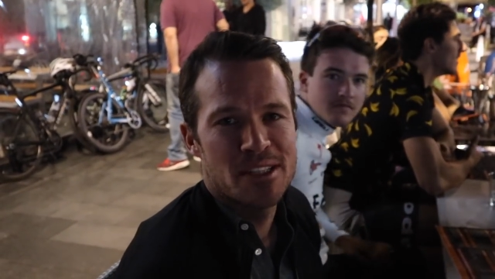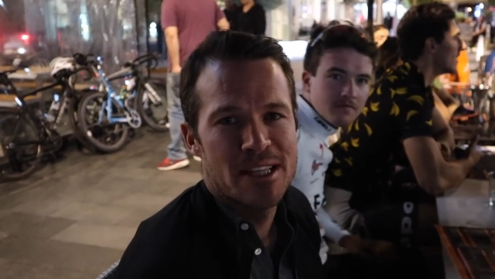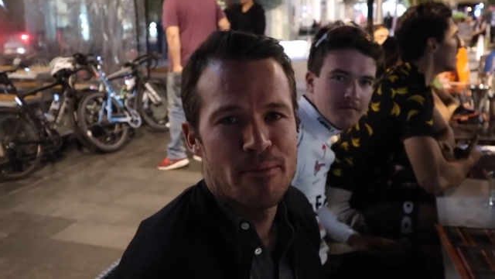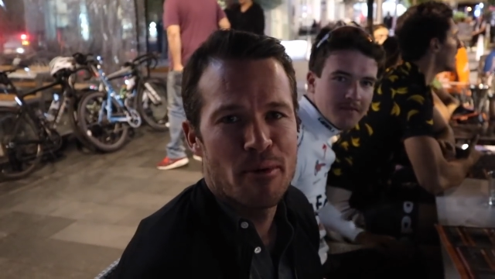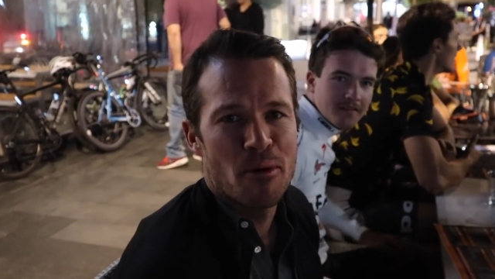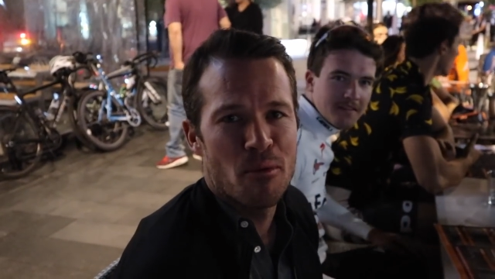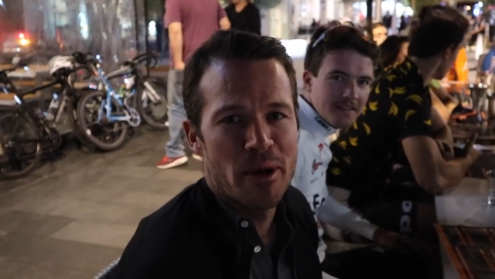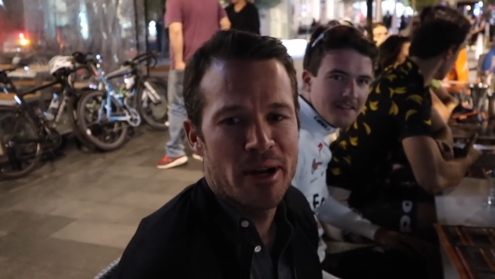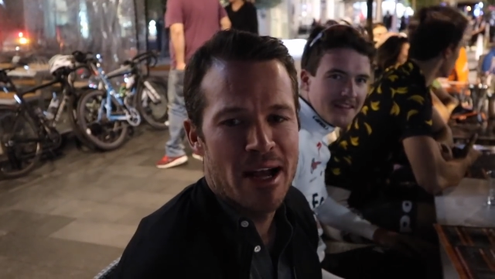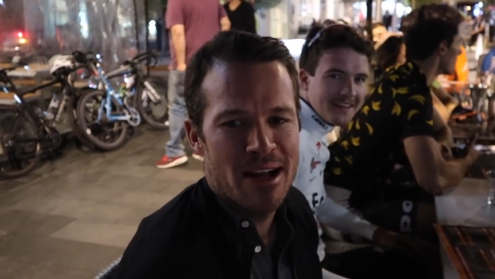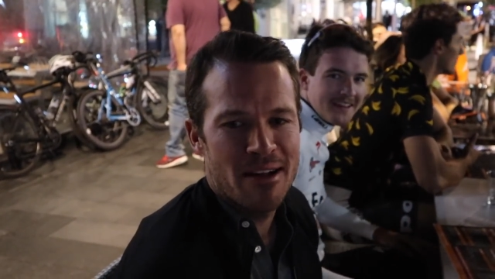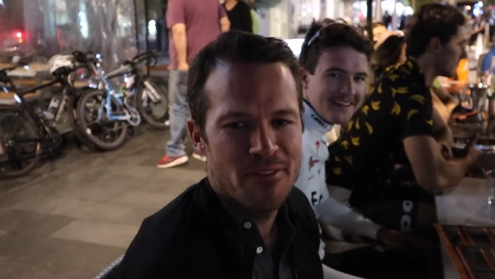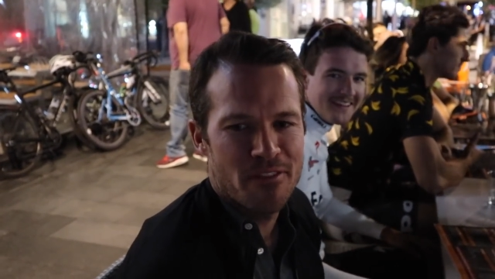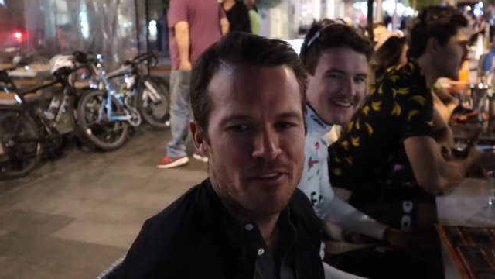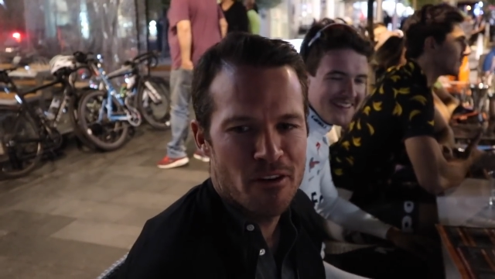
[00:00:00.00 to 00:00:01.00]
Speaker 1: separate
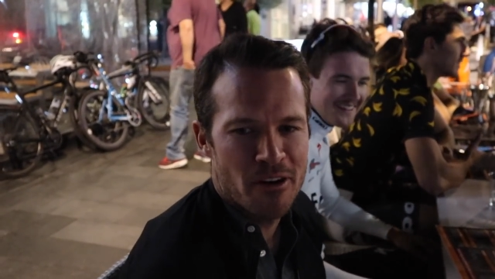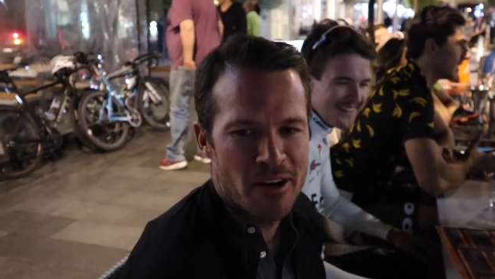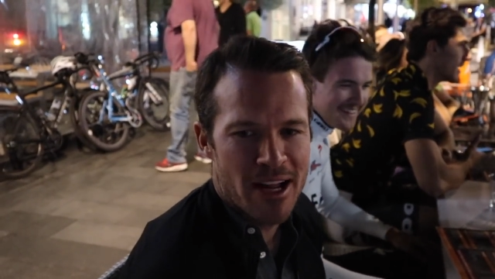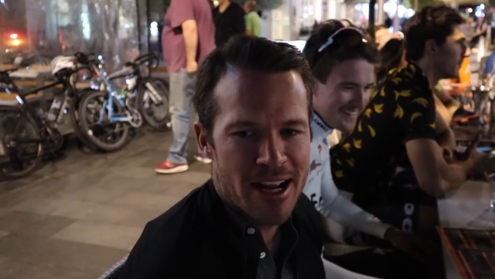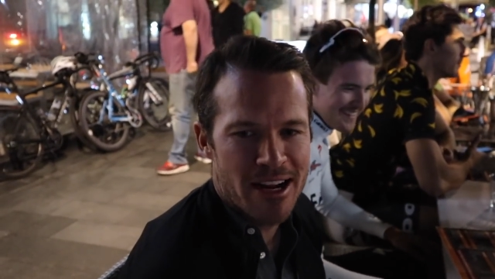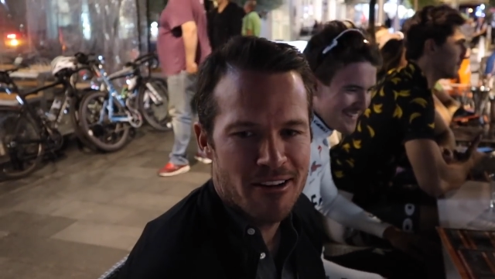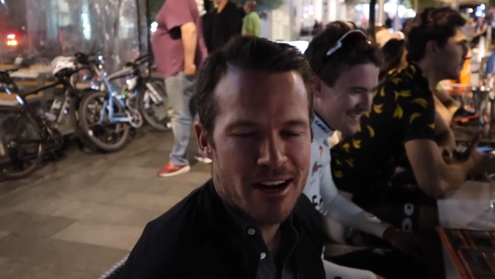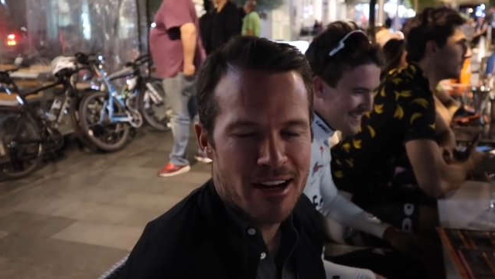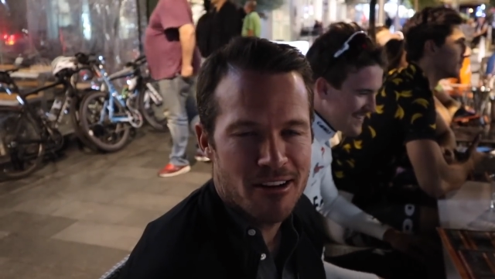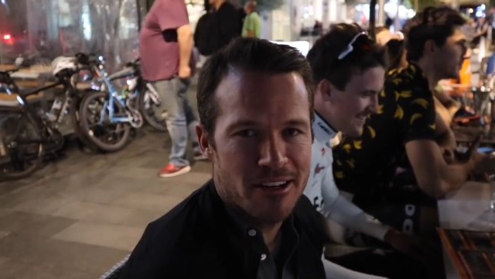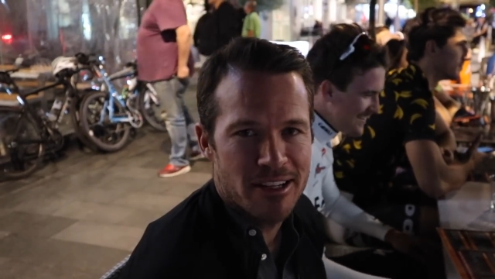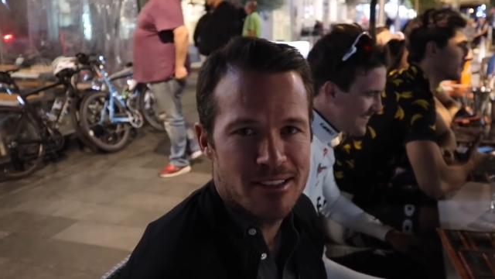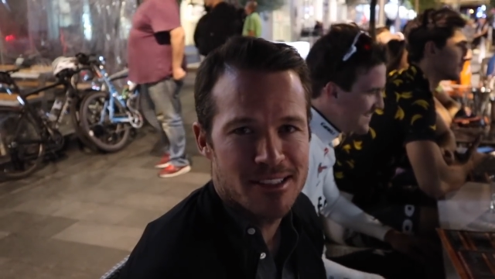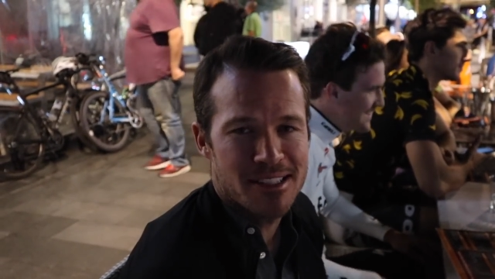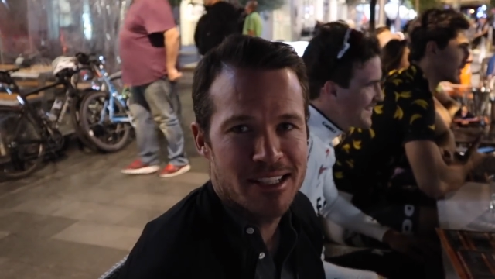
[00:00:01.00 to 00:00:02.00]
winner for an A-grade
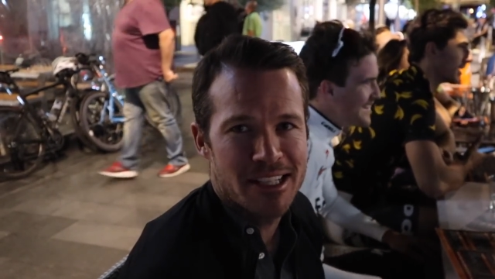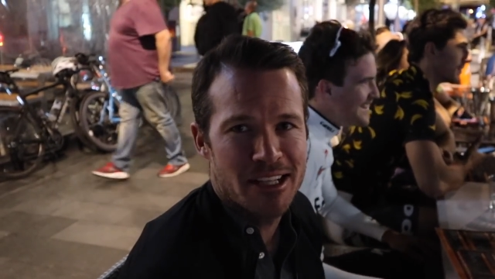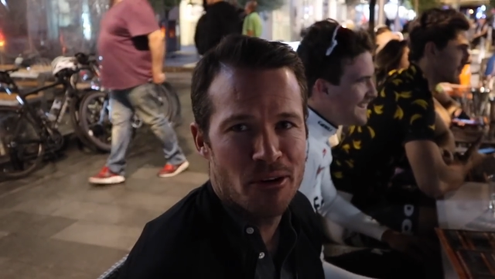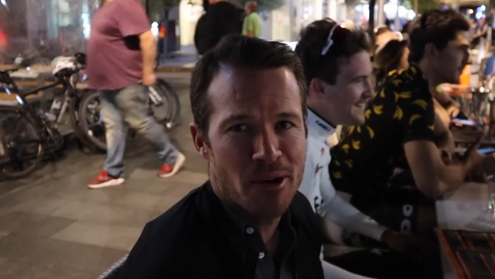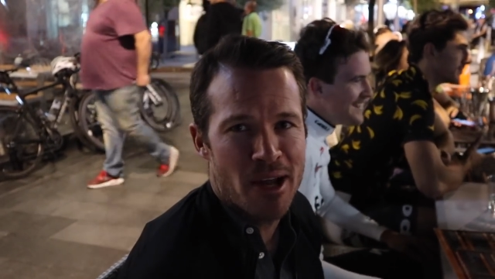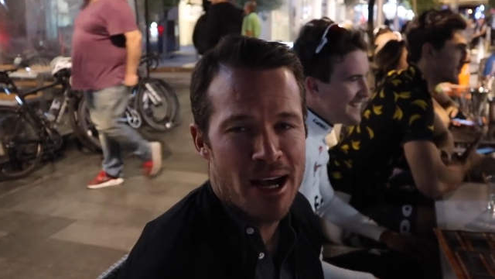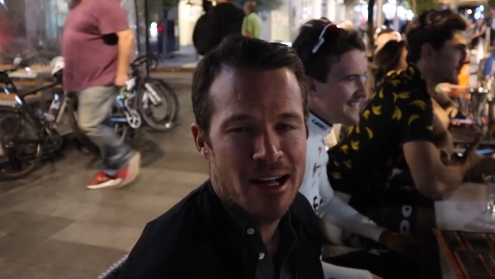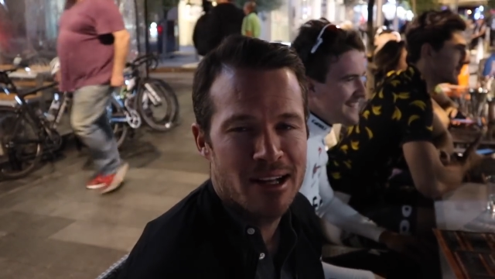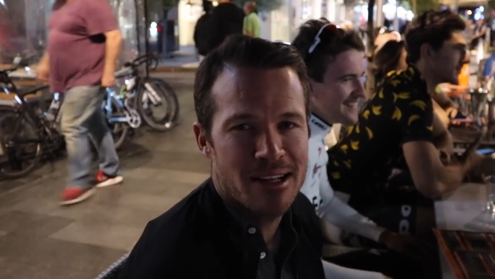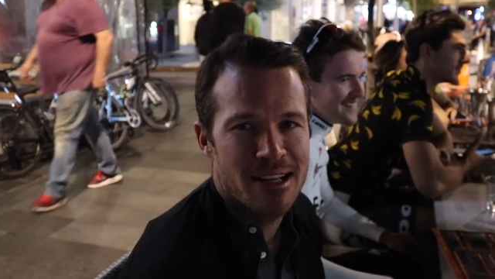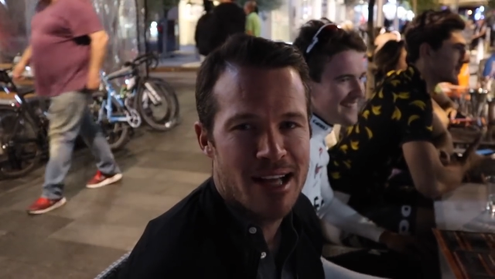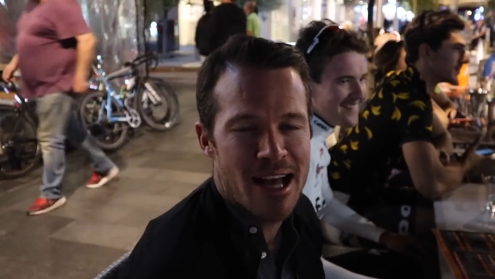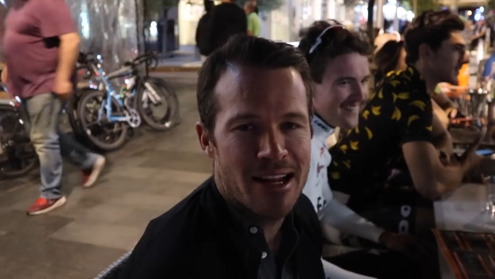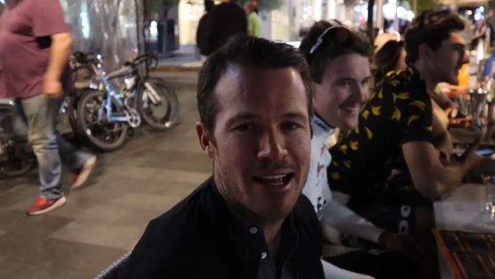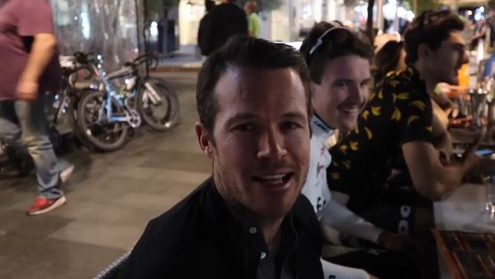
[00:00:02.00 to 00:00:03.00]
crit in St Kilda,
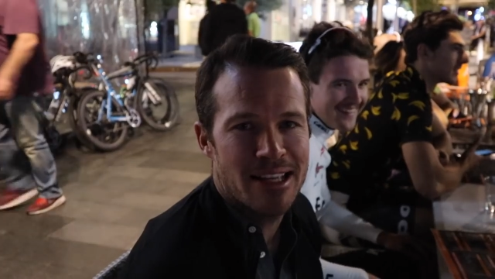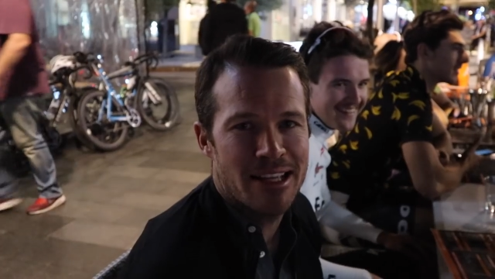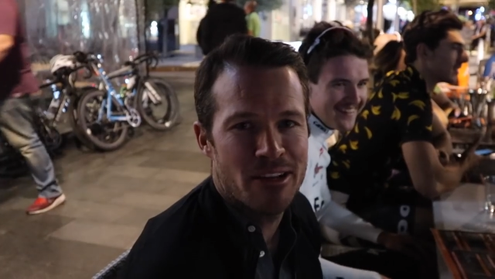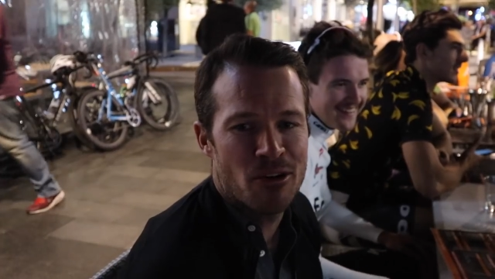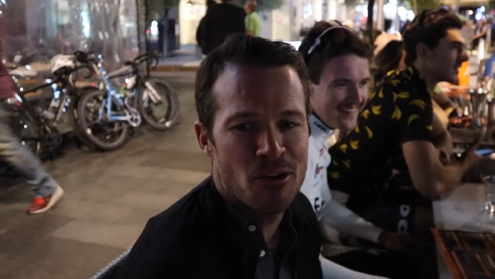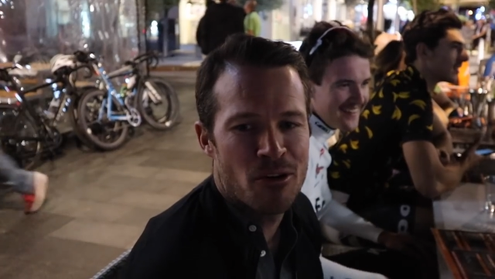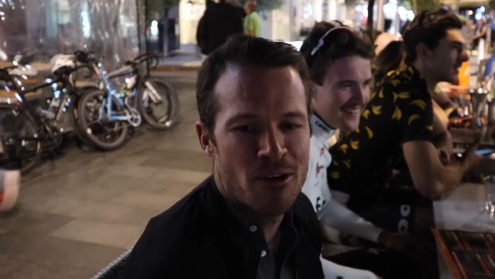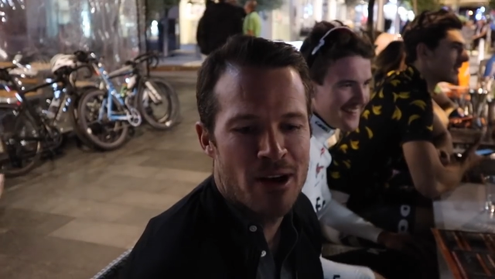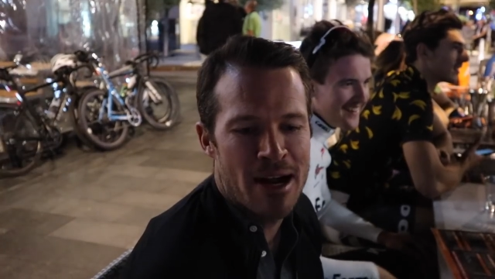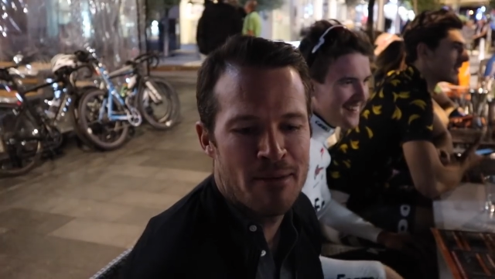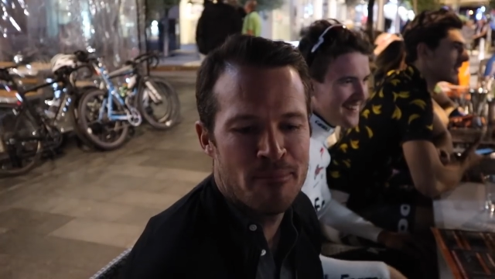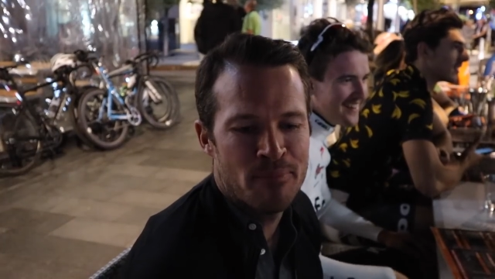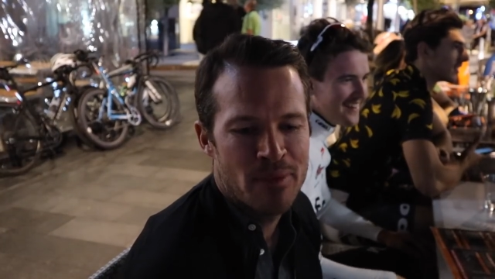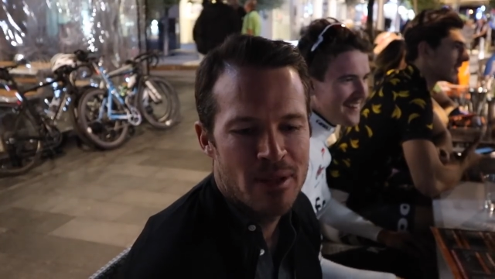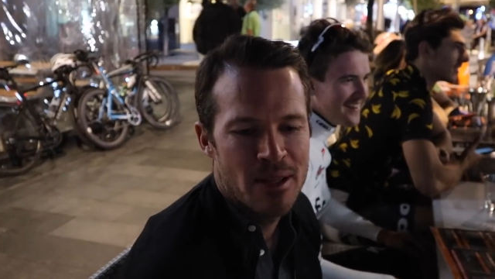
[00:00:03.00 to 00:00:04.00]
Carnegie, or um,